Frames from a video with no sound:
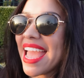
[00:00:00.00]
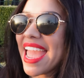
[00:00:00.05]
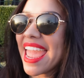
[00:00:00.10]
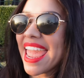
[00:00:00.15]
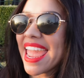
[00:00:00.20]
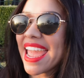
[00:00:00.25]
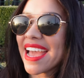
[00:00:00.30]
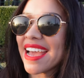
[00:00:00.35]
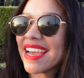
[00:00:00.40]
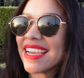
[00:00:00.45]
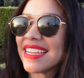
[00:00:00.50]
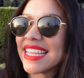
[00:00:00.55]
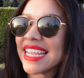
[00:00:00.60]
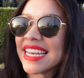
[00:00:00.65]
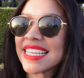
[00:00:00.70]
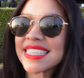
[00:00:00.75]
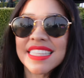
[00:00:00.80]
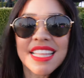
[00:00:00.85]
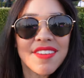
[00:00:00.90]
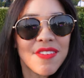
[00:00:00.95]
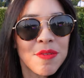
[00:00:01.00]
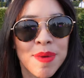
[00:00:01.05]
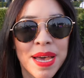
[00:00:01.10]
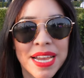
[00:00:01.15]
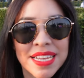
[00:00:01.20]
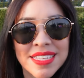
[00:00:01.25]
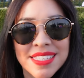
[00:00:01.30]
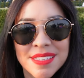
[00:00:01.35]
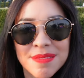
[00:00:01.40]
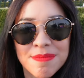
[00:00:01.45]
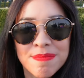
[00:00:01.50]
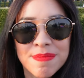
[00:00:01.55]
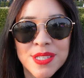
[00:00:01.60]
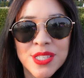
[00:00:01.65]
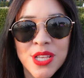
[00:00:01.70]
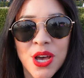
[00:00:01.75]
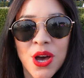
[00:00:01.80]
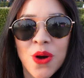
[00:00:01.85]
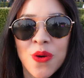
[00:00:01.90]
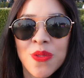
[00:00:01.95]
and it is $11.
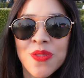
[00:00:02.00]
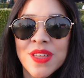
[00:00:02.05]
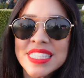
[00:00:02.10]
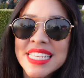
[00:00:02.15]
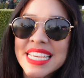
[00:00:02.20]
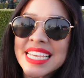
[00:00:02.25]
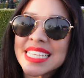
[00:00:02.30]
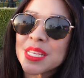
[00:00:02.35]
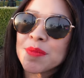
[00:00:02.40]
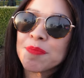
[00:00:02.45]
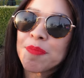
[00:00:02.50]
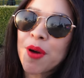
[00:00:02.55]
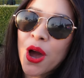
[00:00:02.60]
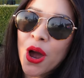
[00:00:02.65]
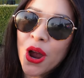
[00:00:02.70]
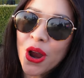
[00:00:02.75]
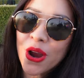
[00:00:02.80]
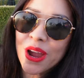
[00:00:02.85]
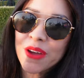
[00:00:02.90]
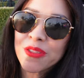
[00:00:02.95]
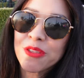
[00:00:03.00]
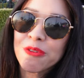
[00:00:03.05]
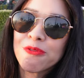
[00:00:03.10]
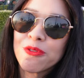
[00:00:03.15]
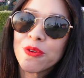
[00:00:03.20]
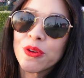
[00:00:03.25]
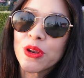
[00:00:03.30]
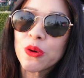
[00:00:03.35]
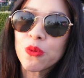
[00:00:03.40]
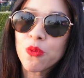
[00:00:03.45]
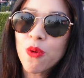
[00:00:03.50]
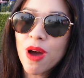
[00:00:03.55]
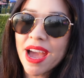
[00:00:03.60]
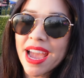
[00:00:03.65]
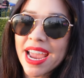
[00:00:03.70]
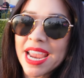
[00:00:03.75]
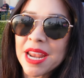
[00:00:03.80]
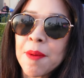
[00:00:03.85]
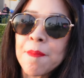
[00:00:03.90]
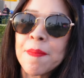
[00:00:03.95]
So this isn't part of the food and
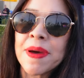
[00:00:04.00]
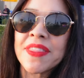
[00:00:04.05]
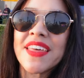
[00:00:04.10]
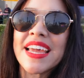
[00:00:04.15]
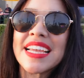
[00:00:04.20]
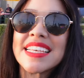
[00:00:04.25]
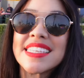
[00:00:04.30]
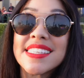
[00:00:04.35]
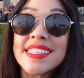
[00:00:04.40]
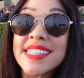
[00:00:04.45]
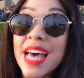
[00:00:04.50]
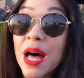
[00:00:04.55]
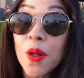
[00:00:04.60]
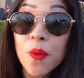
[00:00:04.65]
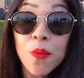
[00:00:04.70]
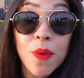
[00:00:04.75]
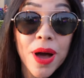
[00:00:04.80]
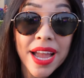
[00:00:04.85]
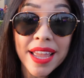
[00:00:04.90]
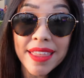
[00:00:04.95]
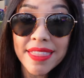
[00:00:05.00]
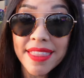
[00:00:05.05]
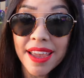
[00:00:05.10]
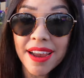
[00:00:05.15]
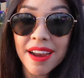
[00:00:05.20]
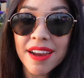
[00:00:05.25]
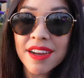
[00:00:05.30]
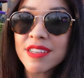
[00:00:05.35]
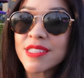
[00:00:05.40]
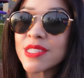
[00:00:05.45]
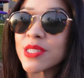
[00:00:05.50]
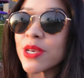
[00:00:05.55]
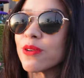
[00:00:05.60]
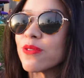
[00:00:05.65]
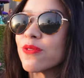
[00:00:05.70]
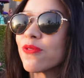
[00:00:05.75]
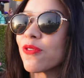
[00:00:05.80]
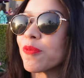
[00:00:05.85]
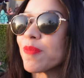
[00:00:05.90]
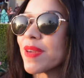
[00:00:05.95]
wine, but they sell wine there. So
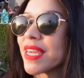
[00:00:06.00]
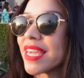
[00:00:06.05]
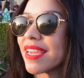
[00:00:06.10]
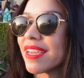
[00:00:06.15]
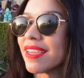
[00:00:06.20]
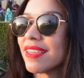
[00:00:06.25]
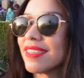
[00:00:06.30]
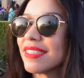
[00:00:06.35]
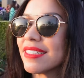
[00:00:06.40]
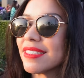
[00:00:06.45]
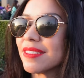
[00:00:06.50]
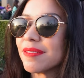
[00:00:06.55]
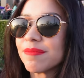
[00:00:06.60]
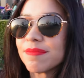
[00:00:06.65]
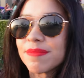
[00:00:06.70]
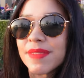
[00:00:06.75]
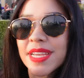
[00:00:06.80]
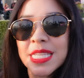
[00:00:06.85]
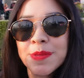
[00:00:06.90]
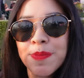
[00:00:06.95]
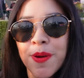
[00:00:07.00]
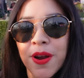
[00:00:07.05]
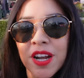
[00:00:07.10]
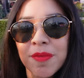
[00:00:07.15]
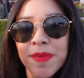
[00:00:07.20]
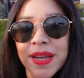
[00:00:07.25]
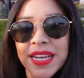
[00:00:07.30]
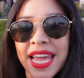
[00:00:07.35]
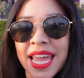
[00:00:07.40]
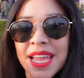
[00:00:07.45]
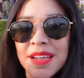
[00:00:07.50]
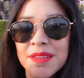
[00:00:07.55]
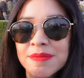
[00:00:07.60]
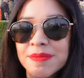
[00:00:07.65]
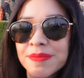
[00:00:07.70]
for me, it's part of my day.